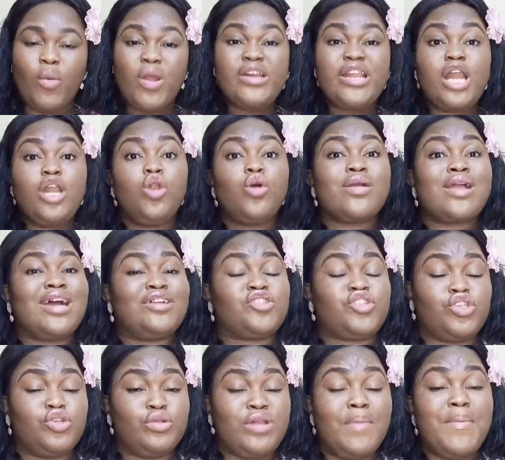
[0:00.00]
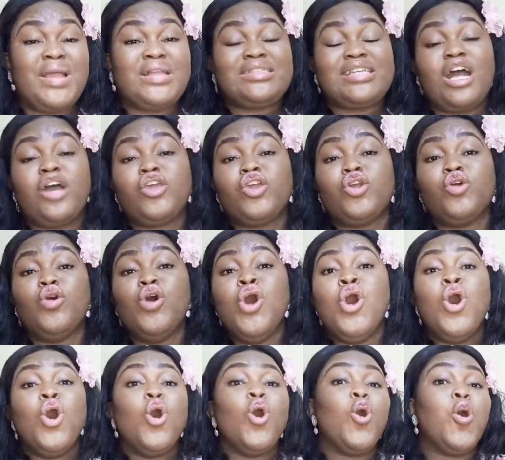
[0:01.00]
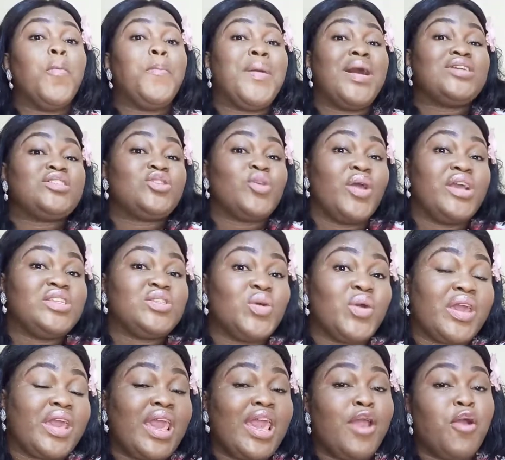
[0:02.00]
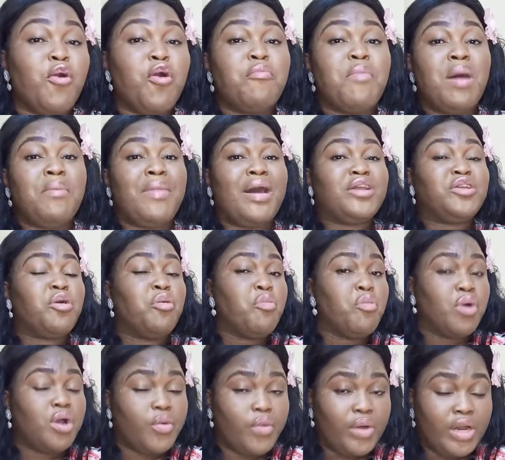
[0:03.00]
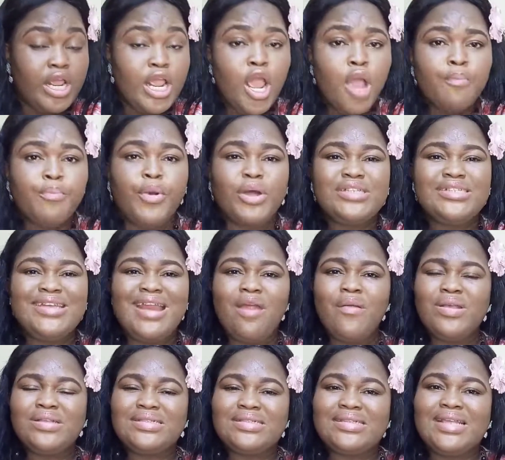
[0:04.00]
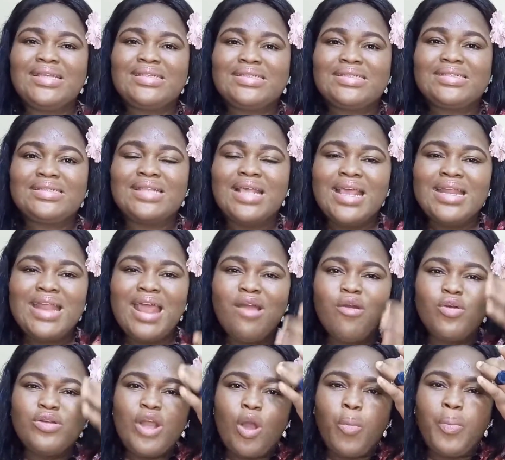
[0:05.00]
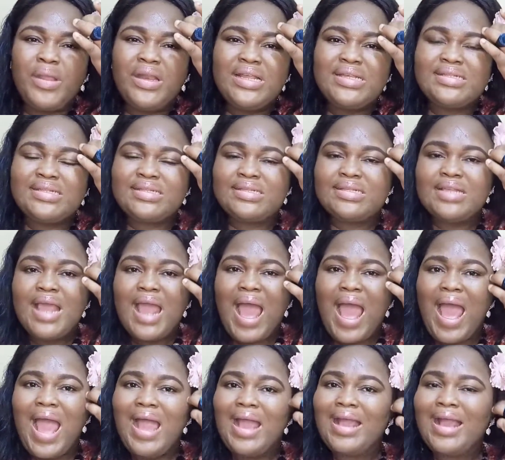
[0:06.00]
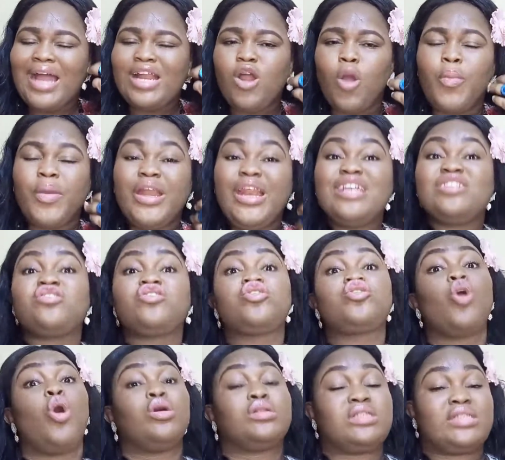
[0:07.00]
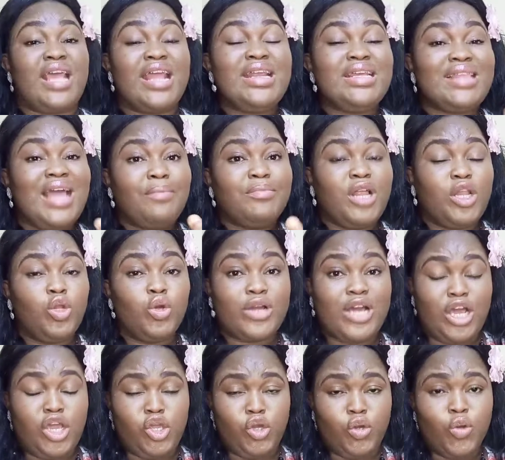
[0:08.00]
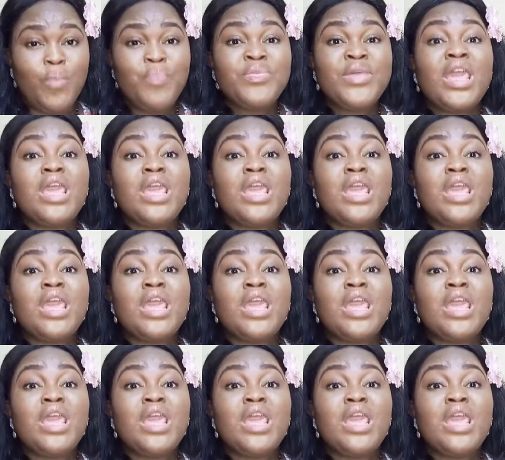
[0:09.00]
When they look at you, they may tell you, oh, pastor, it's okay. Oh, mama, don't worry. But there'll be this anger, there'll be these thoughts anytime they look at you.